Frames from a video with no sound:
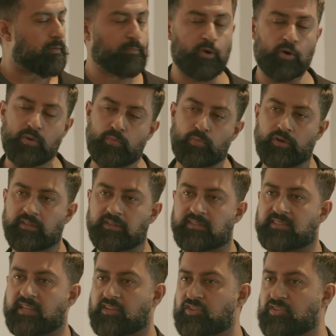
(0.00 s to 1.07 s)
But in one of the
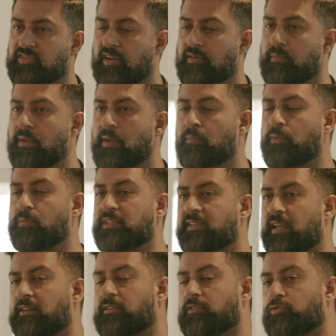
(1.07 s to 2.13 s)
sessions, I remember we
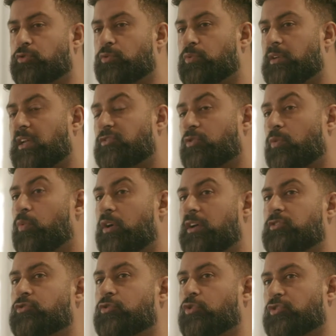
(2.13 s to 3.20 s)
said, someone asked, so what
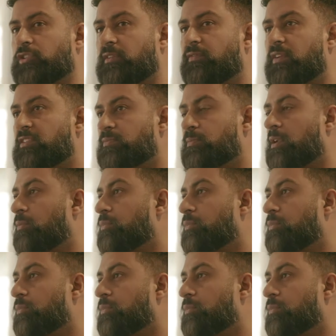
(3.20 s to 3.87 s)
is social investment?